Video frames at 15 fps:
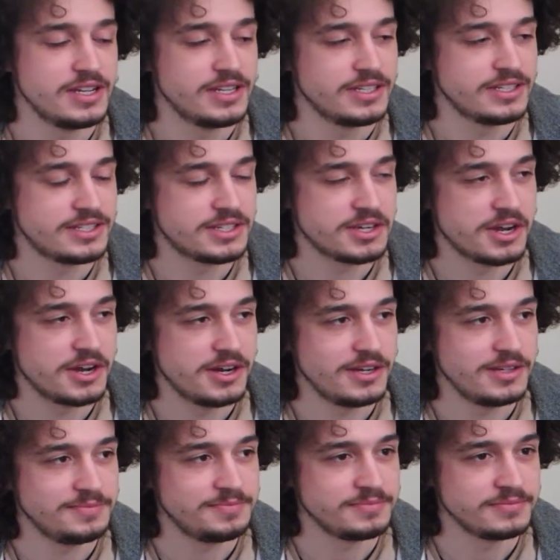
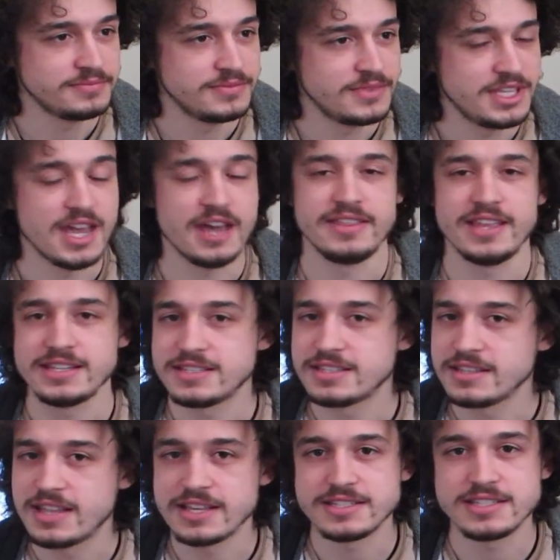So yeah,
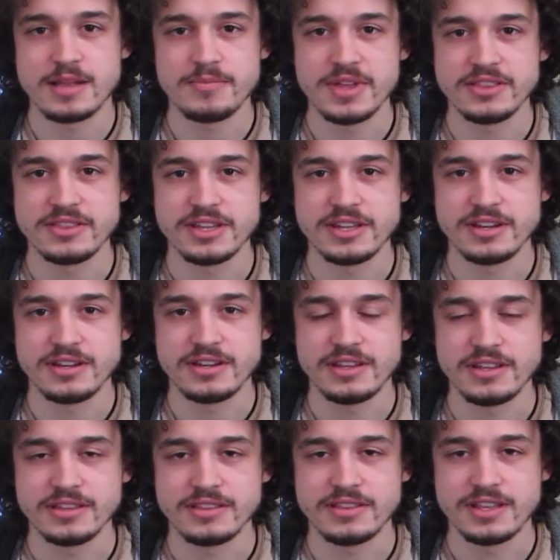that's something
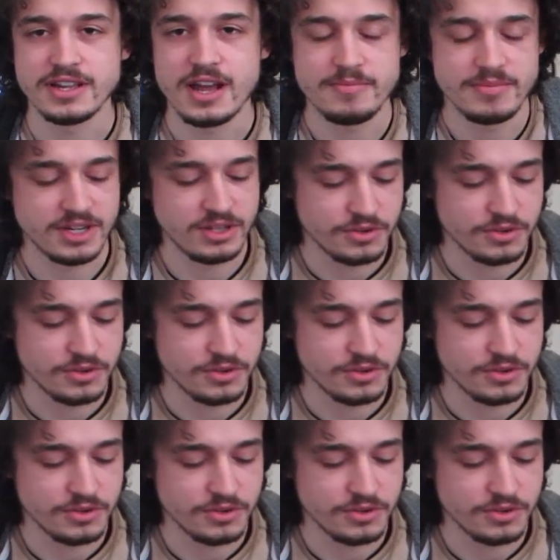that I've been